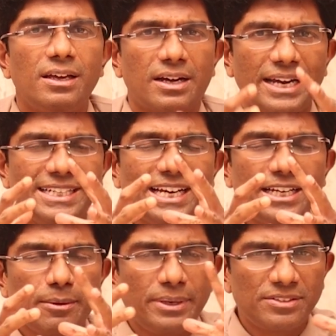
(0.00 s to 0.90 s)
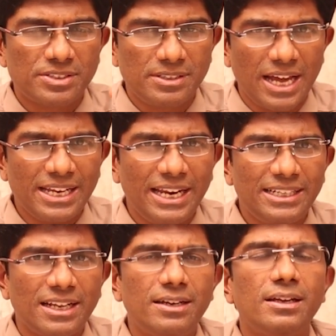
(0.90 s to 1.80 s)
Right atrium is
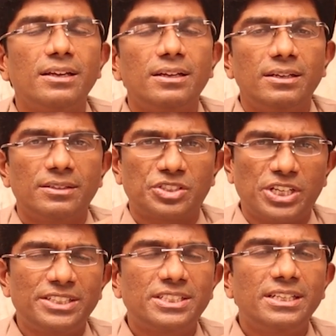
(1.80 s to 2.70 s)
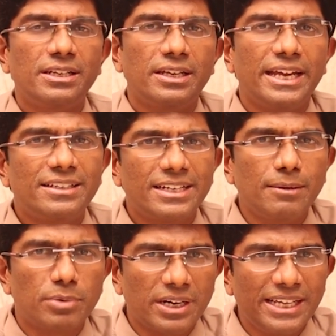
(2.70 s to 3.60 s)
dilated. Stretched
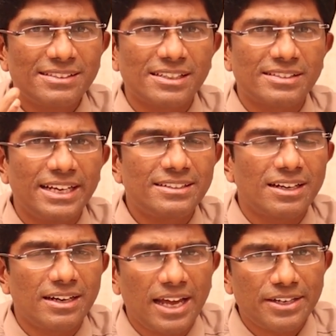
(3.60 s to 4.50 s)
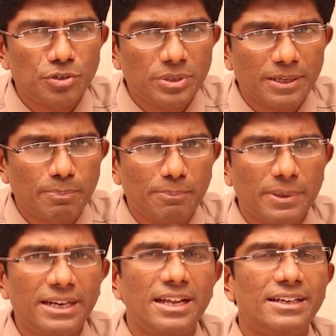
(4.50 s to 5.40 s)
atrium releases atrial natriuretic
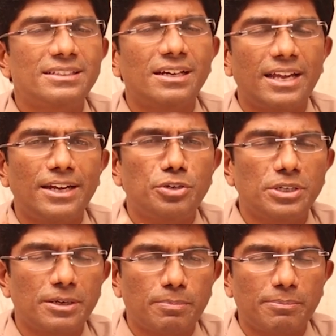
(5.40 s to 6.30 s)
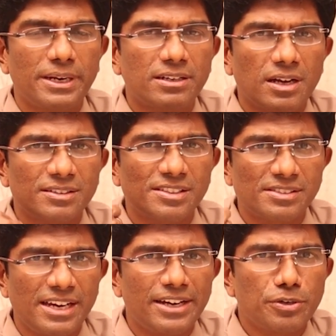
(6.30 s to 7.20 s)
peptide. Atrial natriuretic peptide
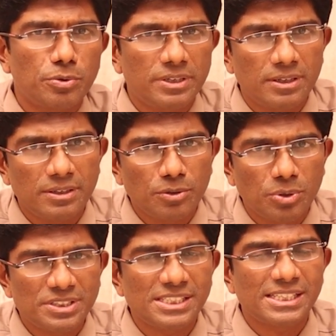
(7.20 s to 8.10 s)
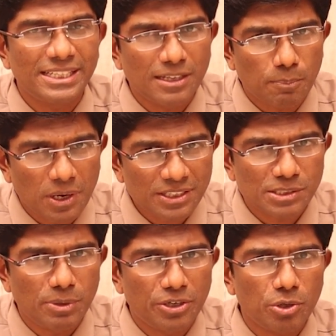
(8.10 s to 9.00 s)
causes natriuresis in the
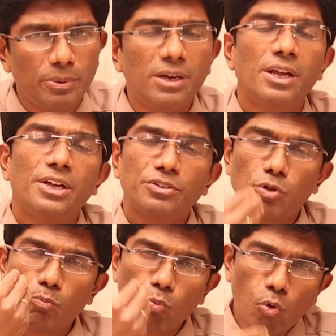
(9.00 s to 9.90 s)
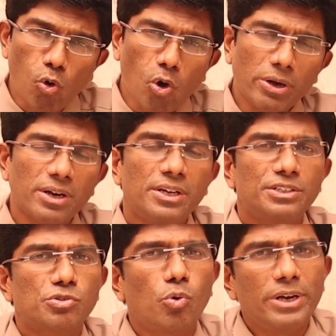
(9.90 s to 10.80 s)
proximal tubule. So more
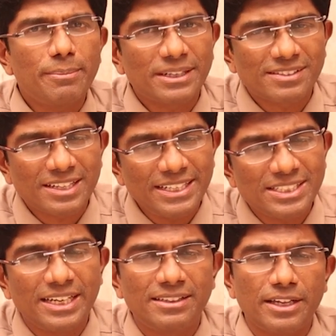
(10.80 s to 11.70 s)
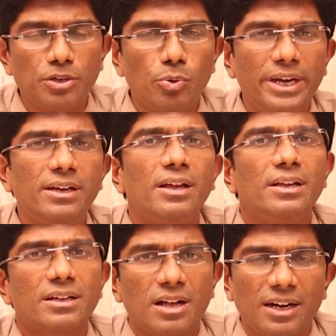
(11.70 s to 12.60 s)
sodium excretion in the urine
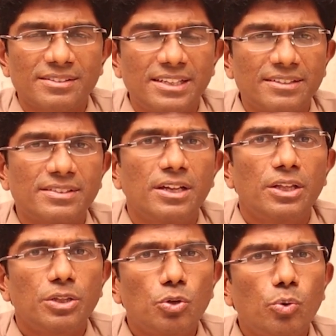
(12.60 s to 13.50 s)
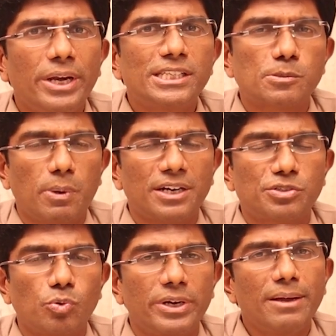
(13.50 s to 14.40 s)
causes urine spot
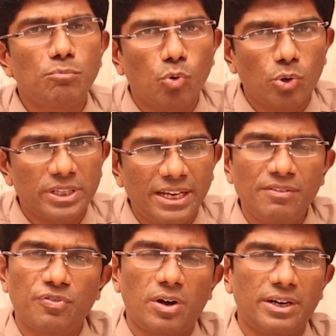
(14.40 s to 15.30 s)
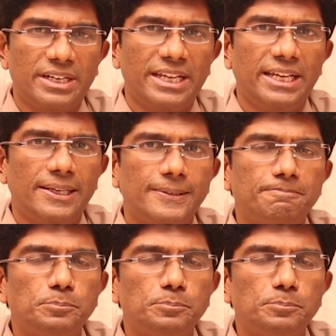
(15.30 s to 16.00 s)
sodium more than 40.